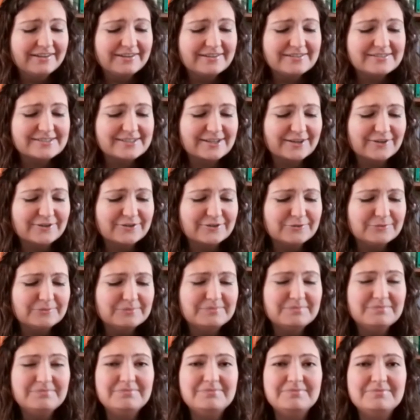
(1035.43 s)
So
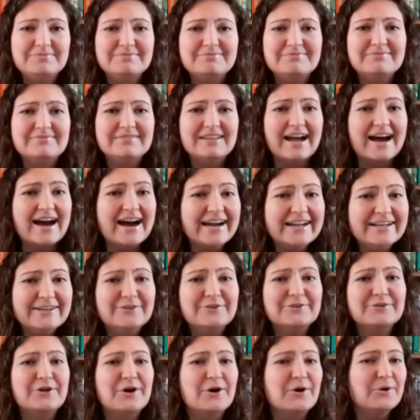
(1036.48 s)
I
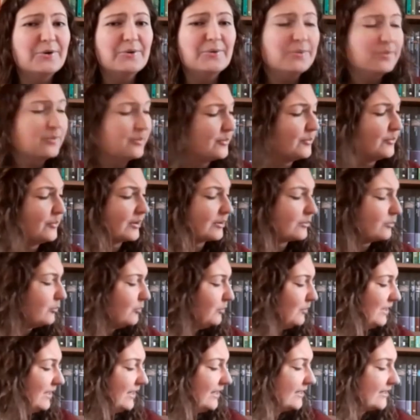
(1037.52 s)
don't know what would
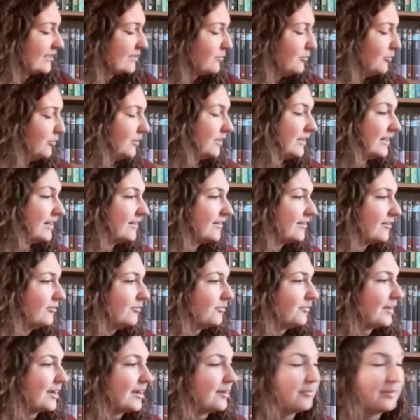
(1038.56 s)
be in this book that could
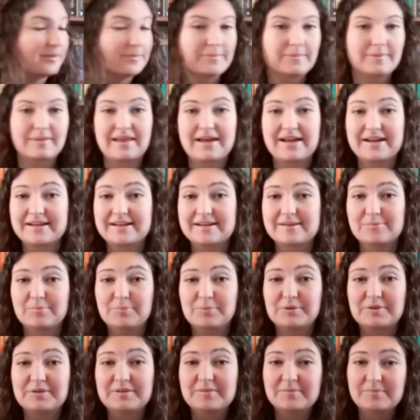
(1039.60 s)
make people like it,
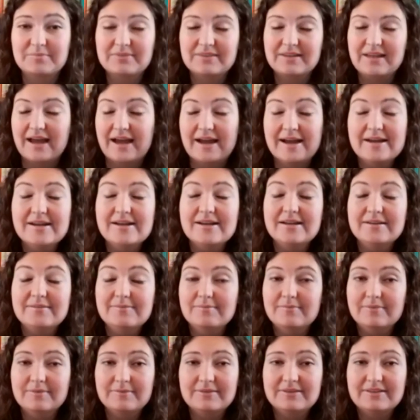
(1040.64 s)
but I
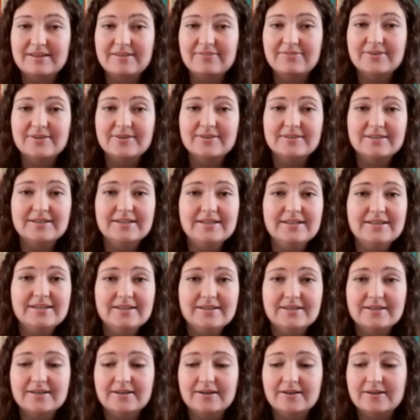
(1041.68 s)
am
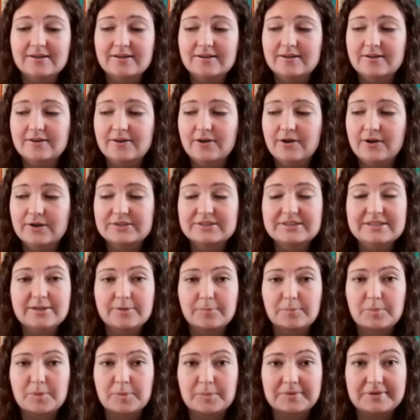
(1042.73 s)
definitely uh, on the
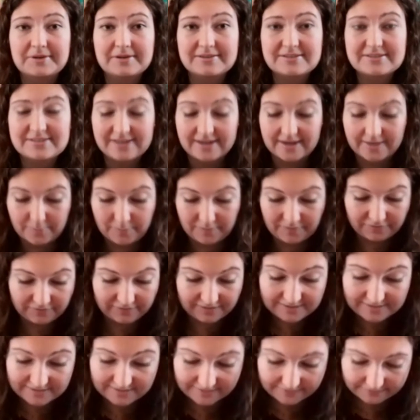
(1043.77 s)
unpopular side with
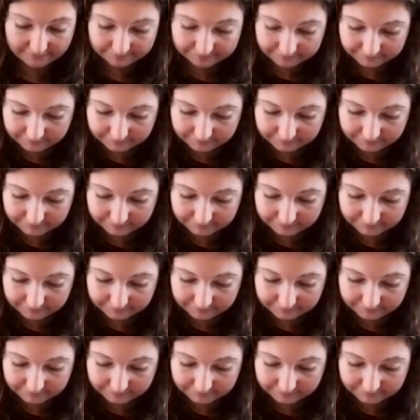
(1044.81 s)
this.